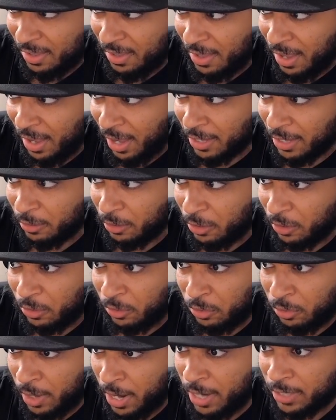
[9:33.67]
and
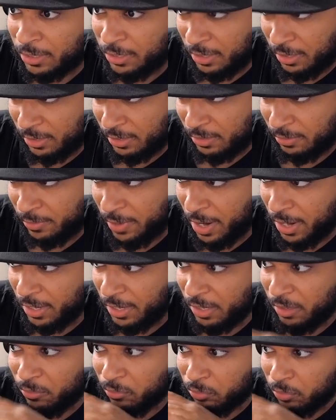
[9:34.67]
crashes,
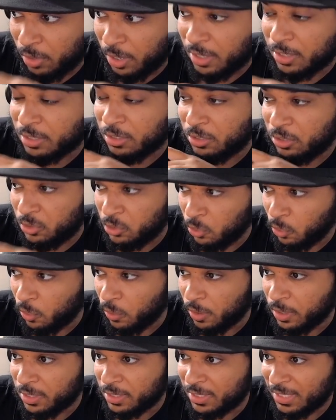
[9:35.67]
right? He runs
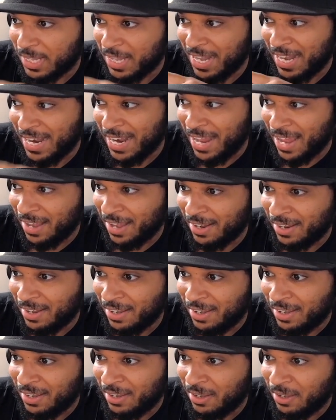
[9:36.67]
towards the net.